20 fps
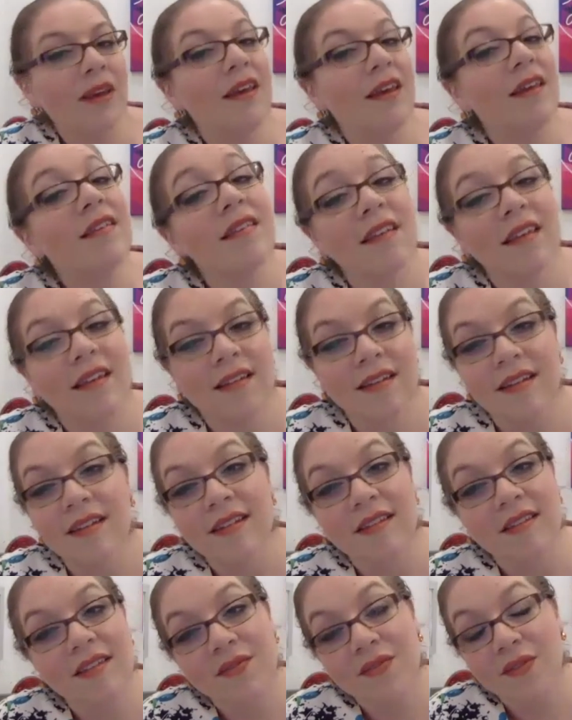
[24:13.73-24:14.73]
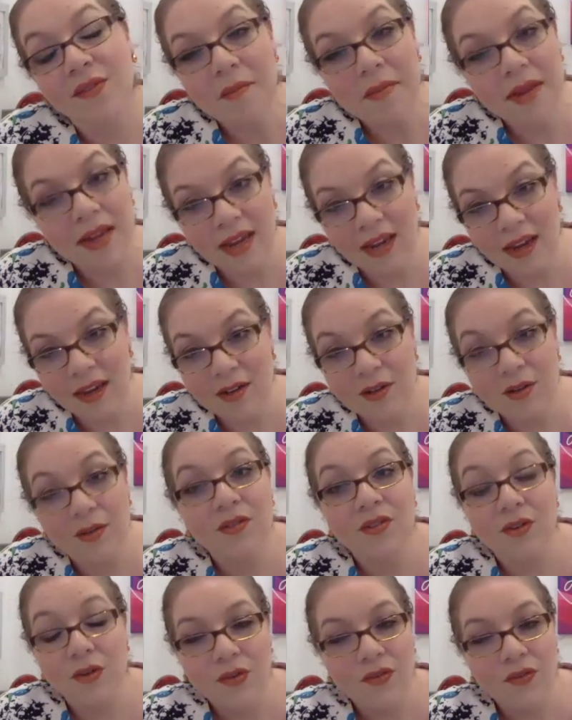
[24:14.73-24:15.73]
easy it is for me to
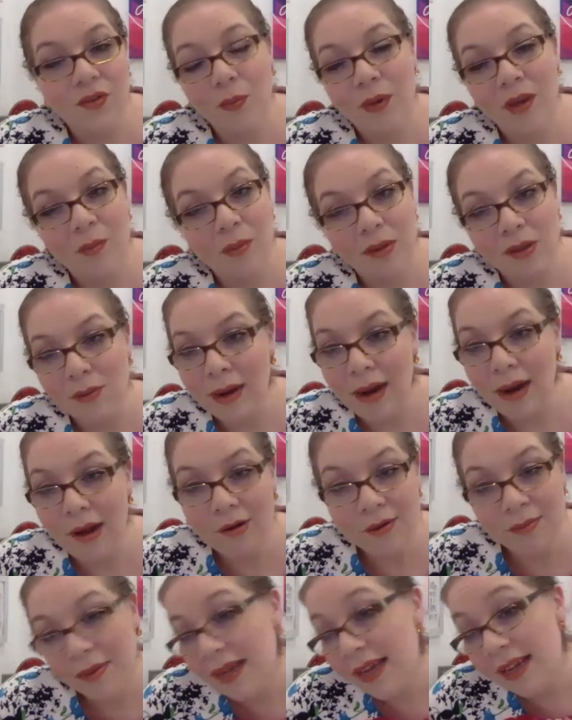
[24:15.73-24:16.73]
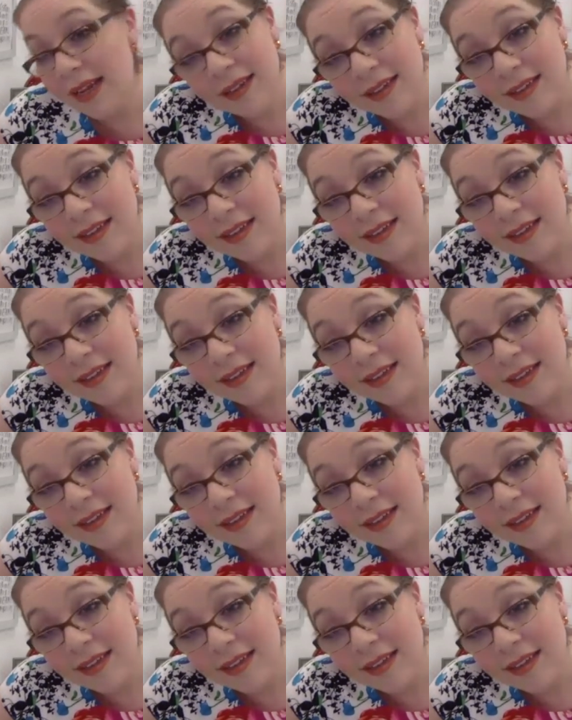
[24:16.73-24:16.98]
serve the people around me